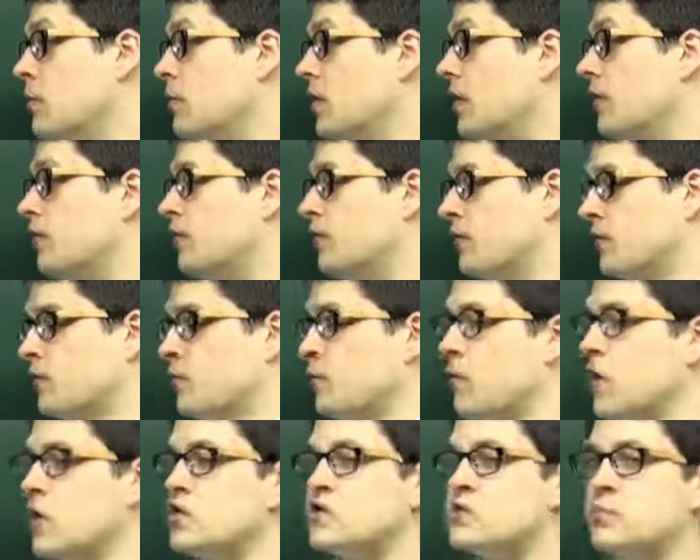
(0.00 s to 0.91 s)
But for the
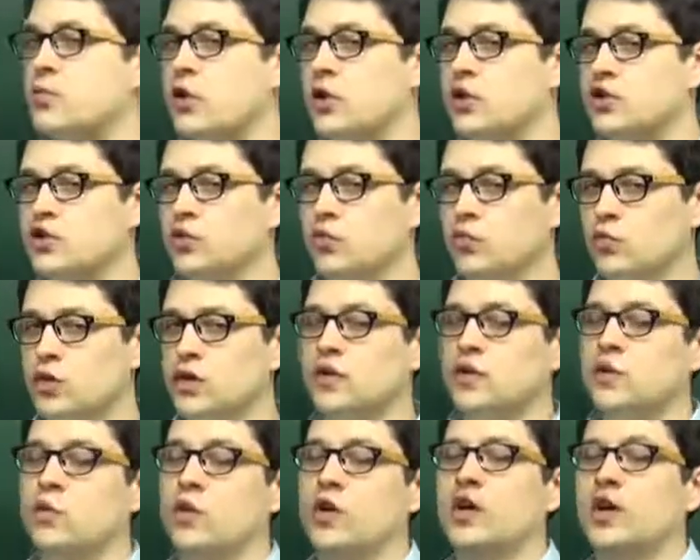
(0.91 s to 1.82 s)
most part, you
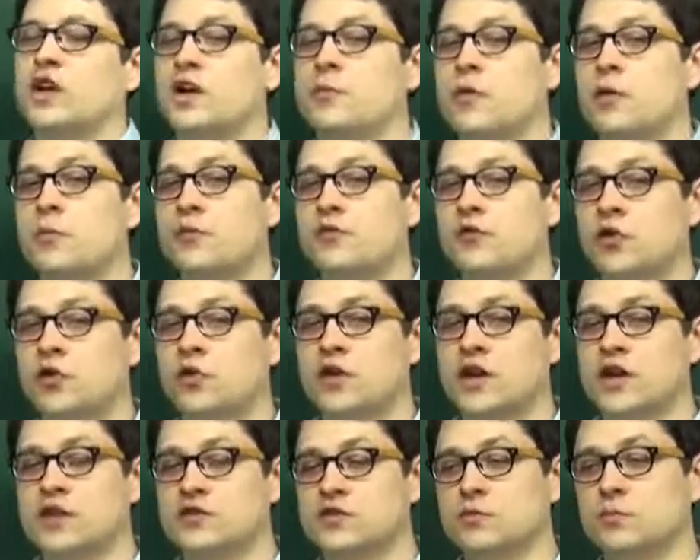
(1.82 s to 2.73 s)
really want to come up with your
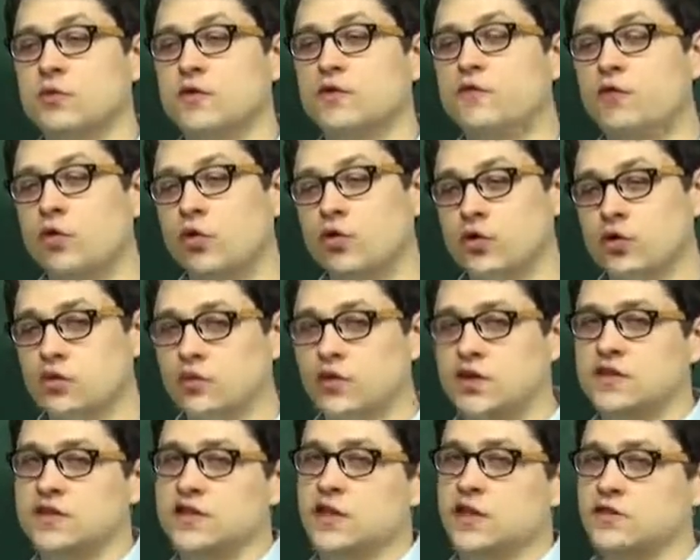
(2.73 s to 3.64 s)
own answer before you
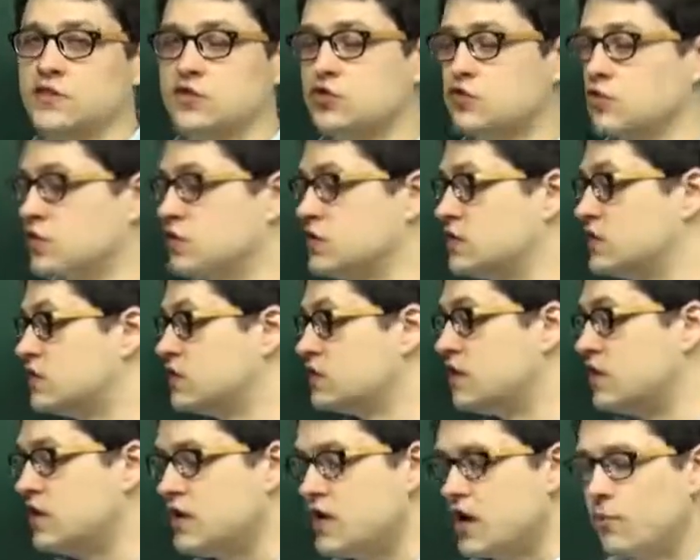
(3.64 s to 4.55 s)
read the answer
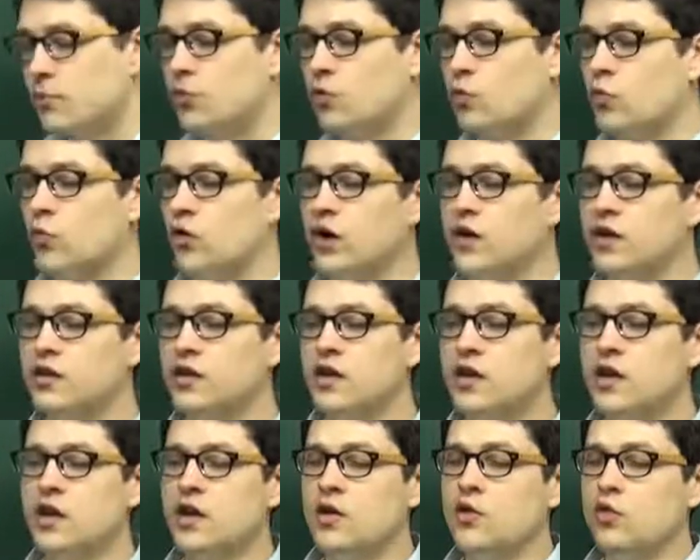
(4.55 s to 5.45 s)
choices. Number one
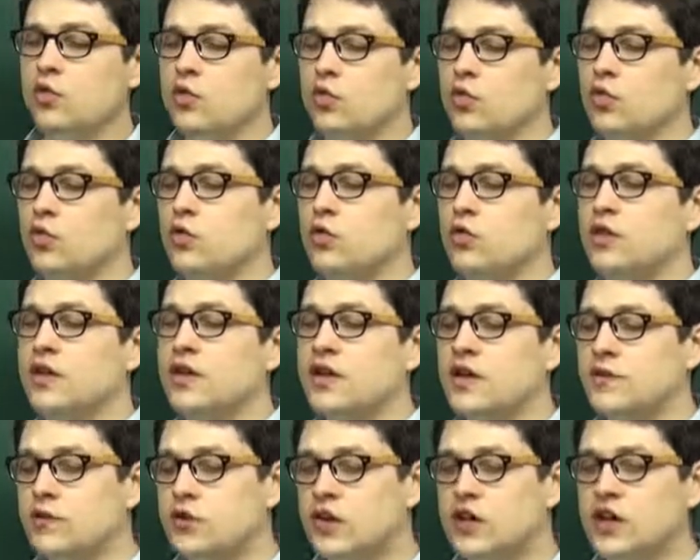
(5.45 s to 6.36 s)
rule
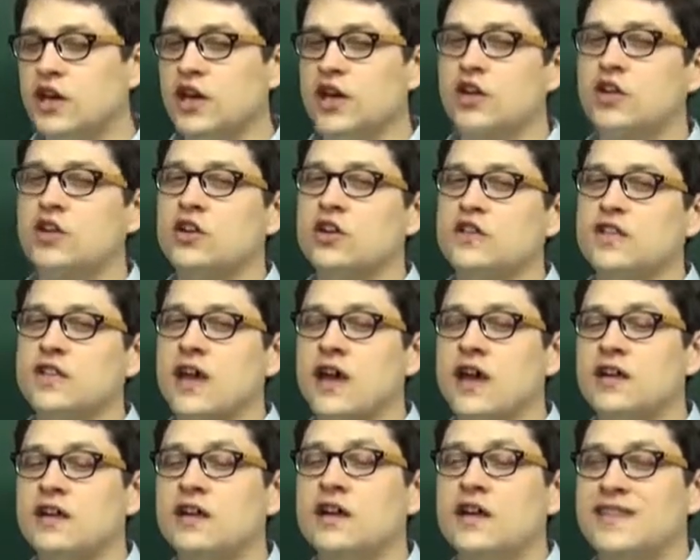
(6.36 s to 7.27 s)
if you can get good at
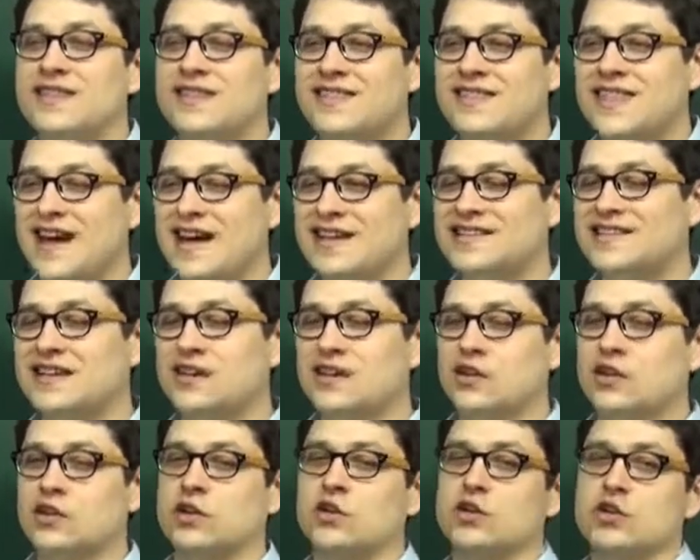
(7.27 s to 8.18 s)
that, that's
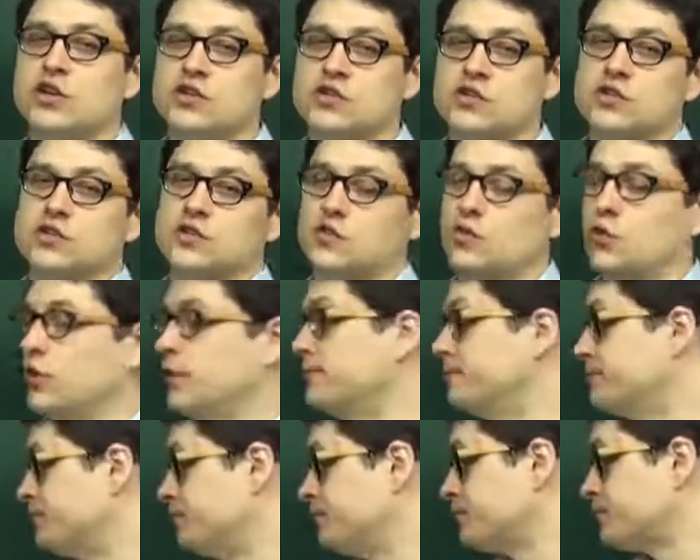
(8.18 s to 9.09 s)
going to increase your
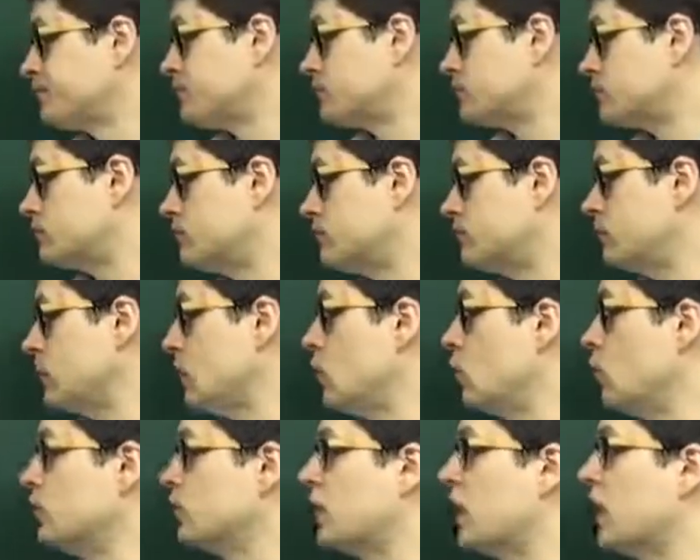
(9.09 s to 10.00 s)
score.
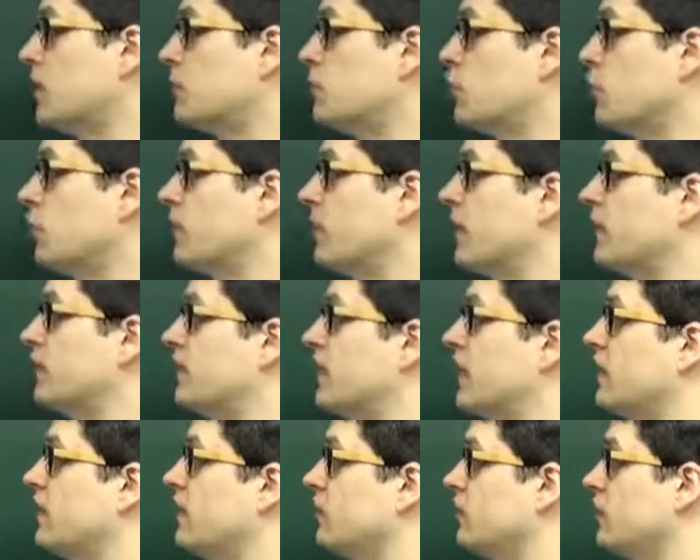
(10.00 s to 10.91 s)
We'll talk more about
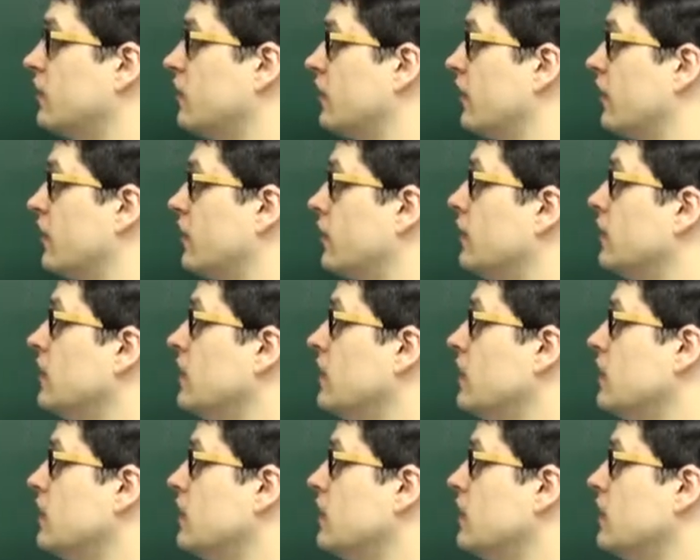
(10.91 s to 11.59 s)
that a little later.